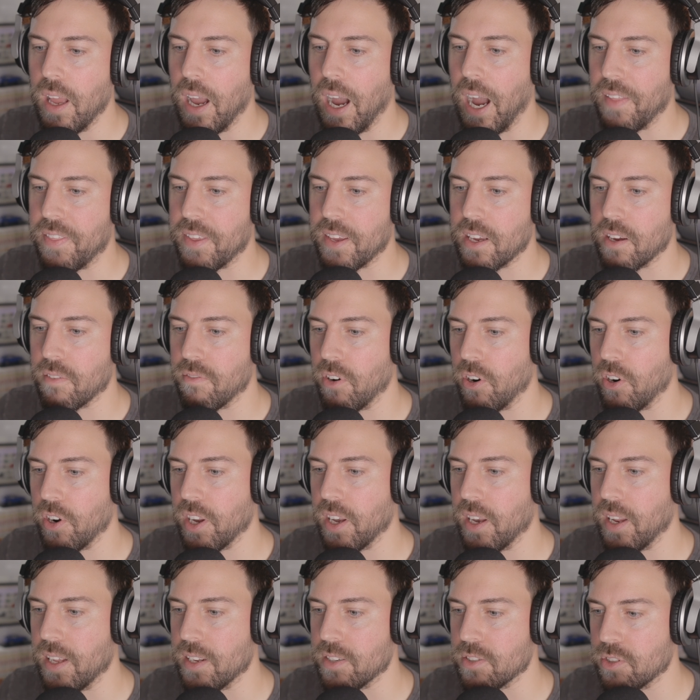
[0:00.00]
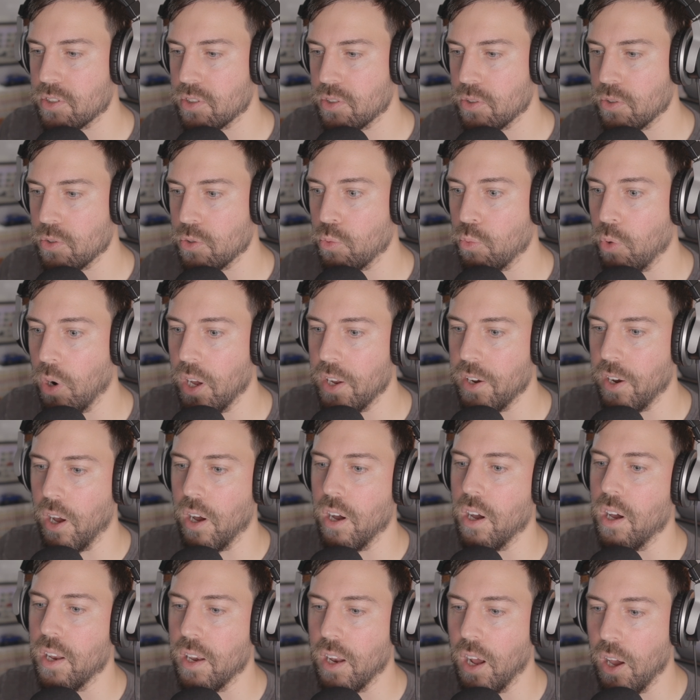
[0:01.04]
I think converting it to run
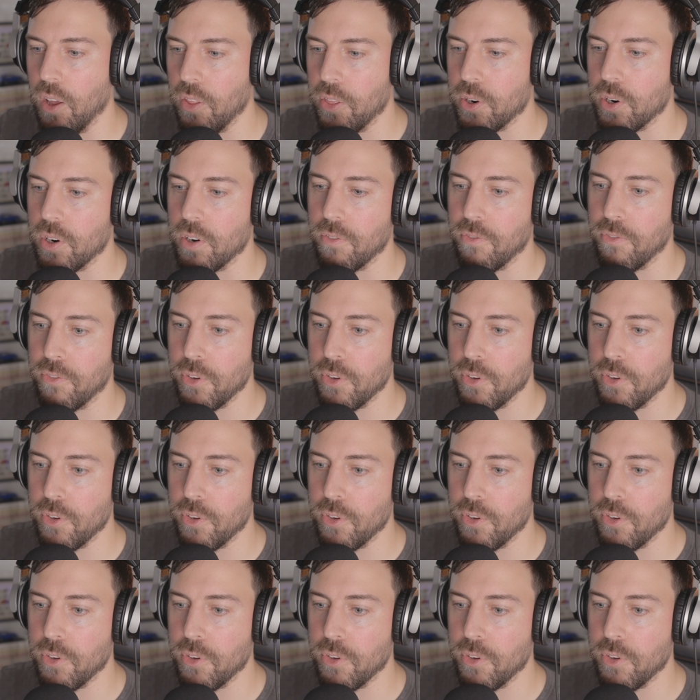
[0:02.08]
on other